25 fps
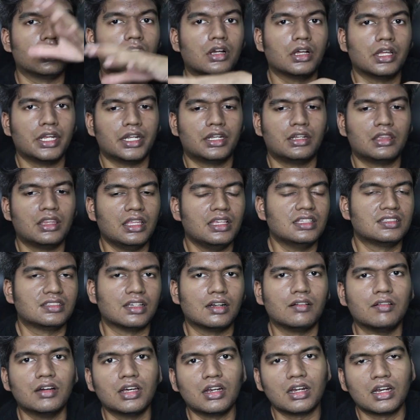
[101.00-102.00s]
hit the
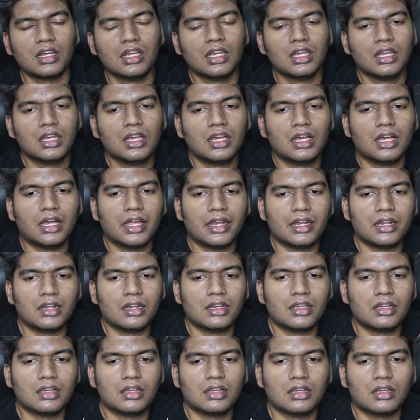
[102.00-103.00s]
server,
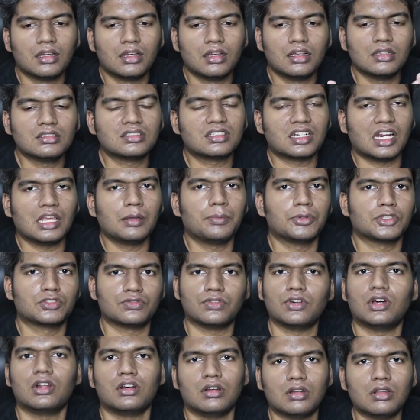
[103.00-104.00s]
and Stripe is
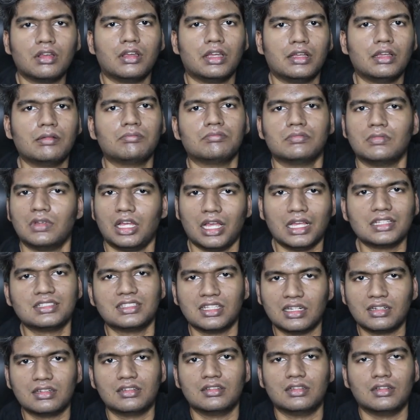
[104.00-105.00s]
for I
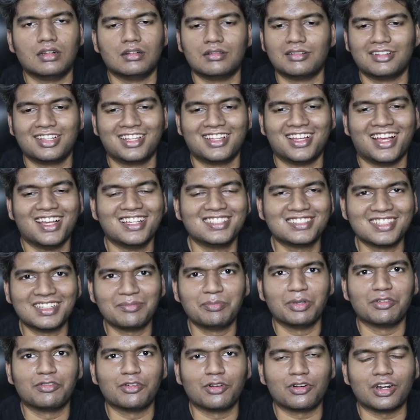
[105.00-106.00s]

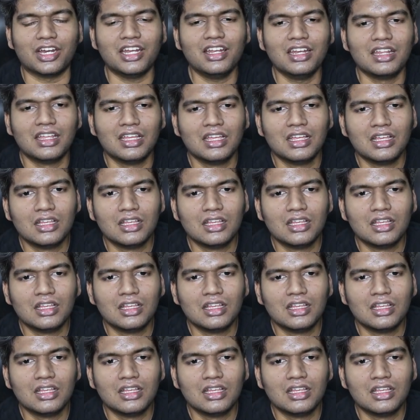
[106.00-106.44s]
said before, right?